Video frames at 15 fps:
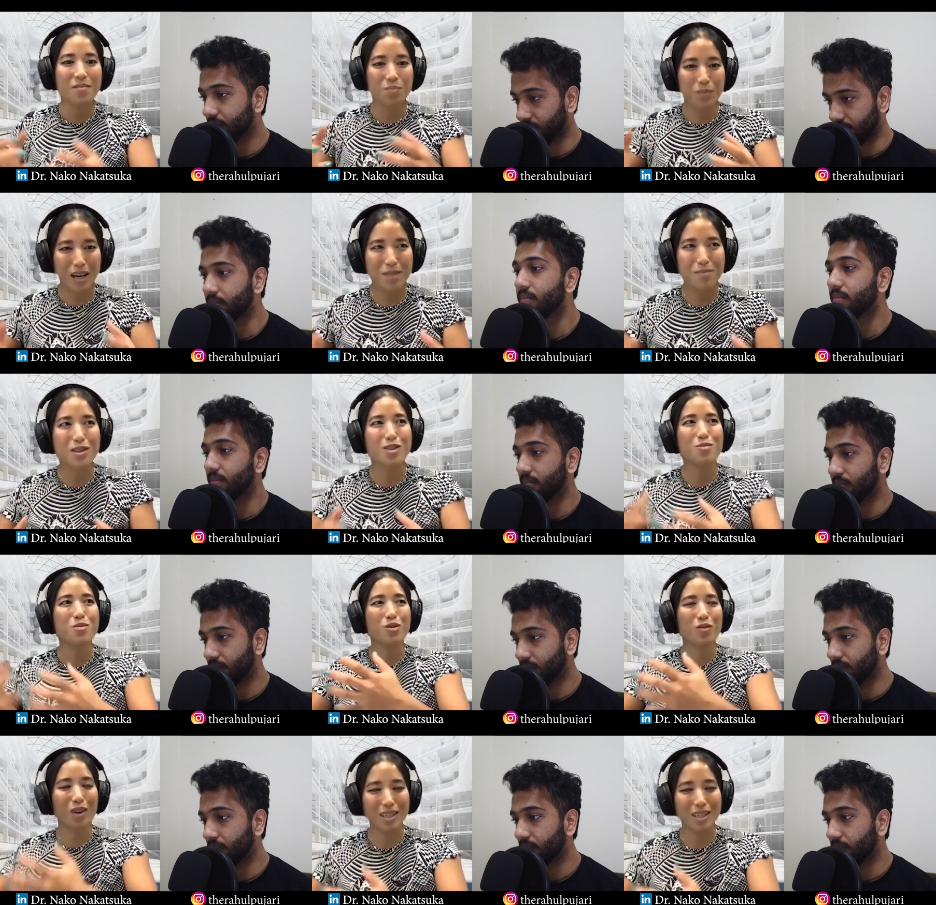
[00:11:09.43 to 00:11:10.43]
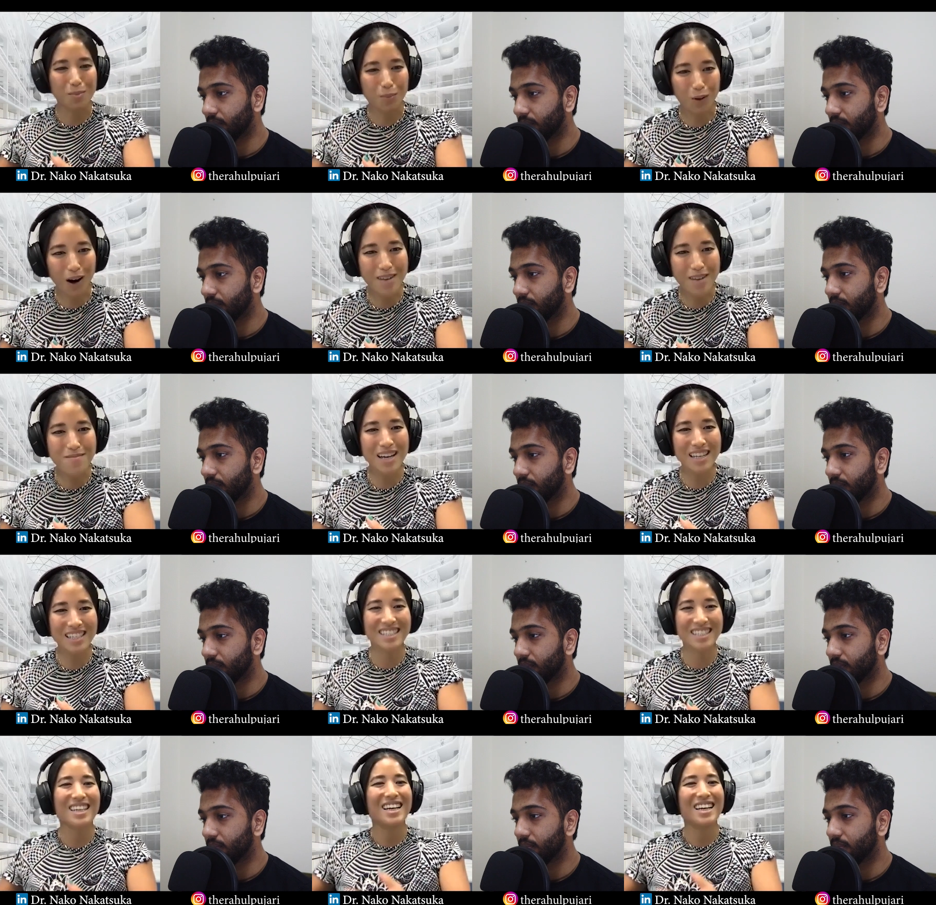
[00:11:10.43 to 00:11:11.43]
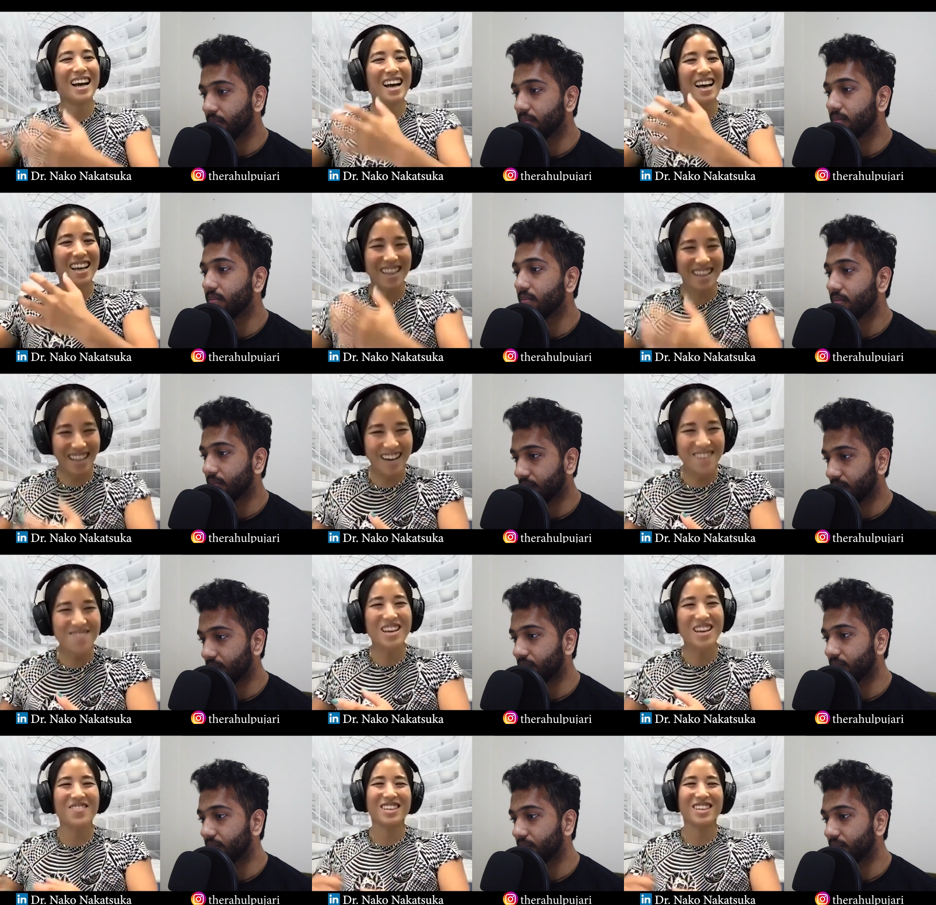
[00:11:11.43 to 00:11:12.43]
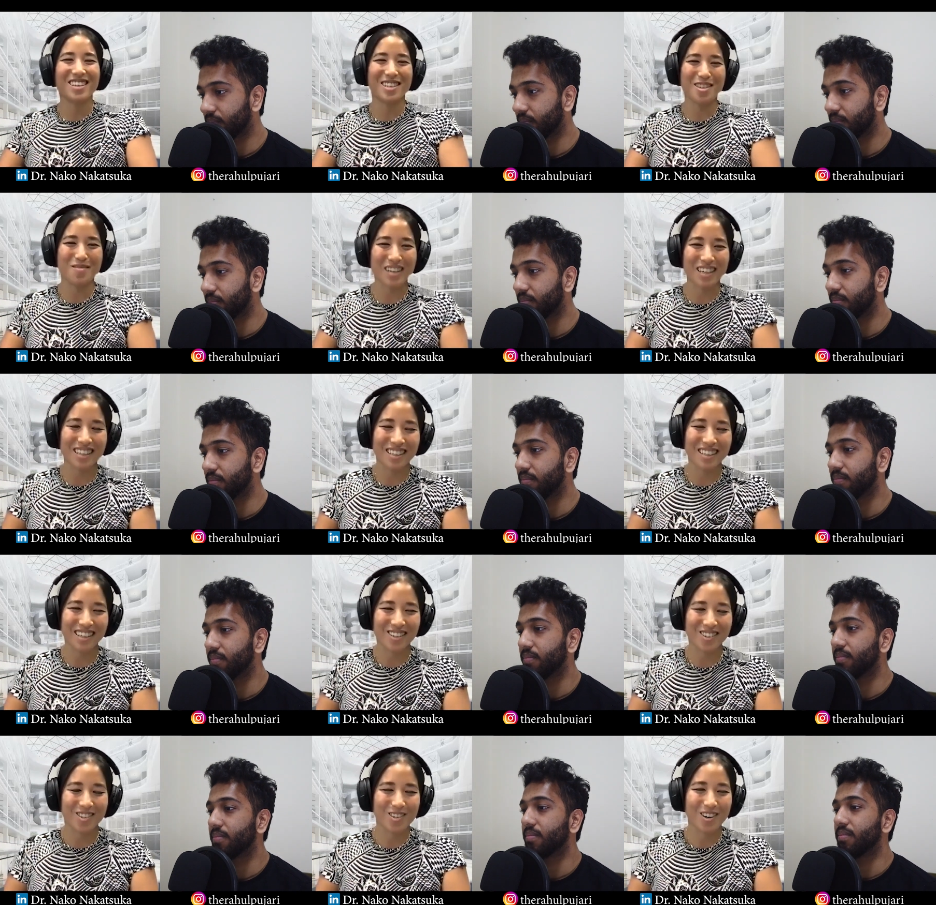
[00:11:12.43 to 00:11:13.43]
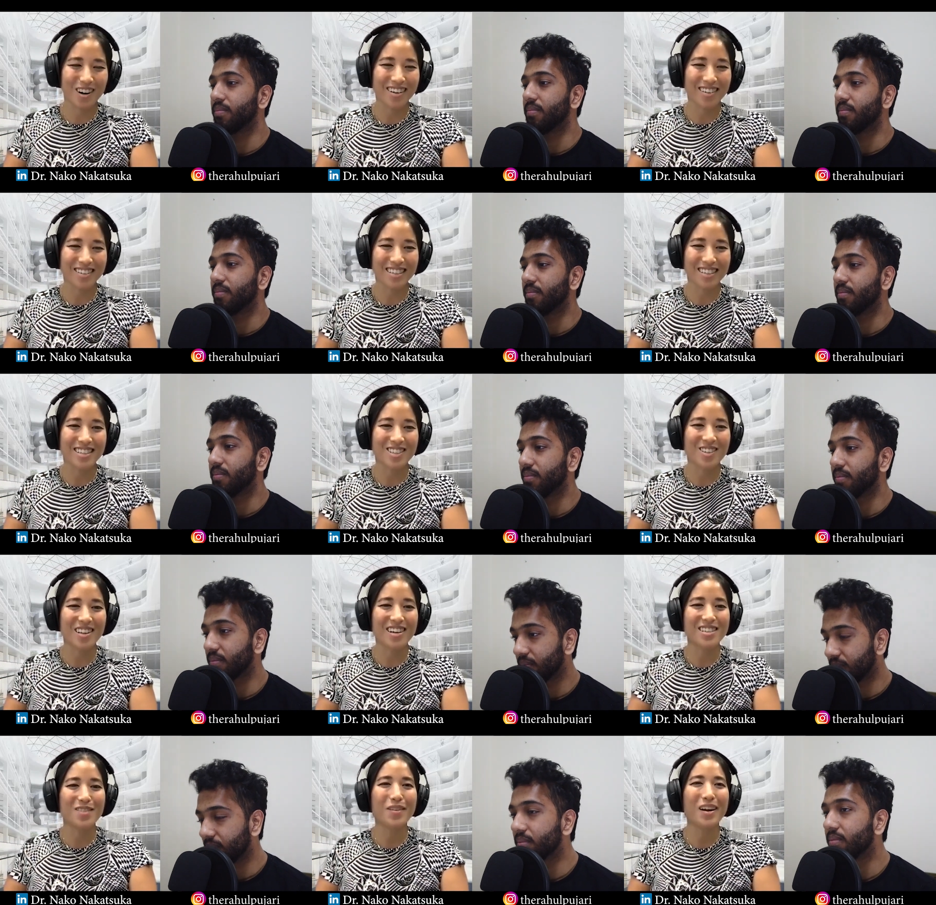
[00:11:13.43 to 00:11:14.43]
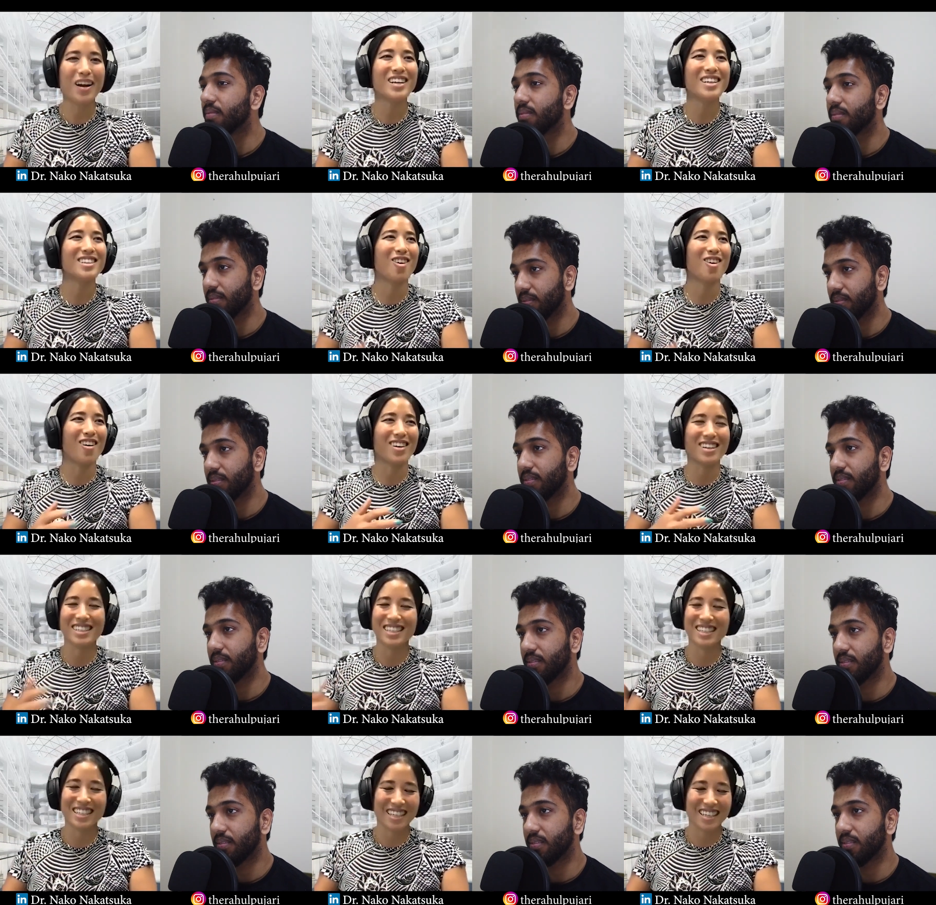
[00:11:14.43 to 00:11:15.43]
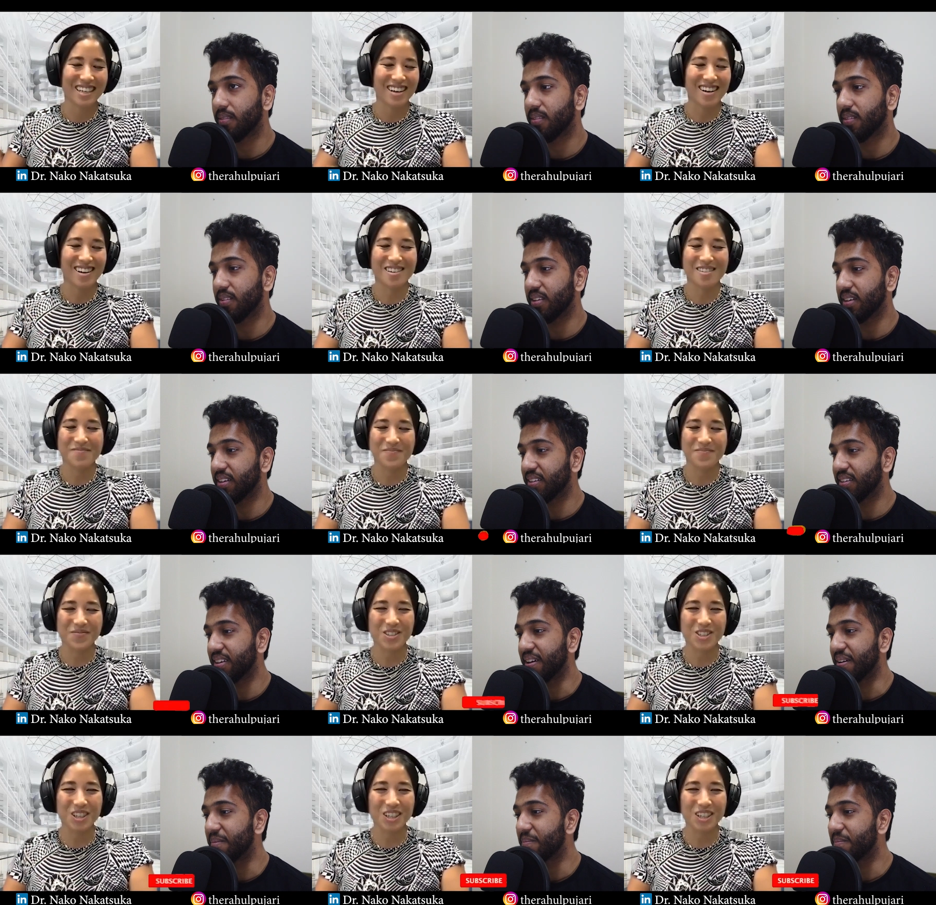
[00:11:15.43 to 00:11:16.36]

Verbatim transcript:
Speaker 1: Maybe you move on to primates, and then maybe to human clinical trials. And so there's a very long um, yeah.